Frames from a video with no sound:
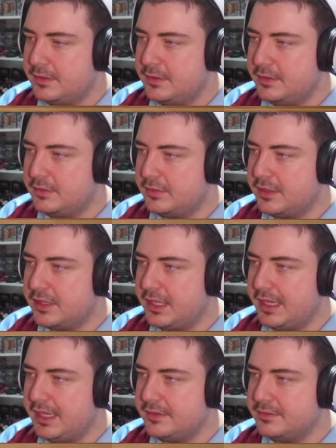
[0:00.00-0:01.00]
On
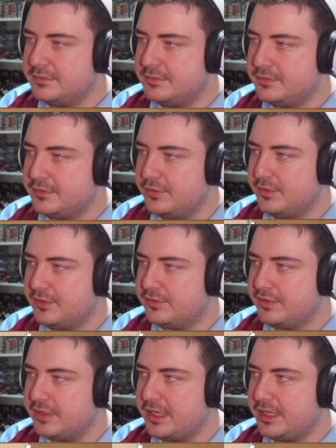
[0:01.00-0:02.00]
clay. Do the
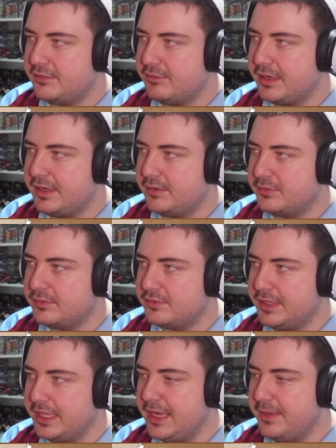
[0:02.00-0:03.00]
slide around.
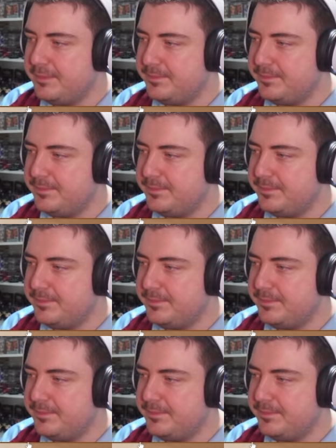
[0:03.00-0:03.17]
Yeah.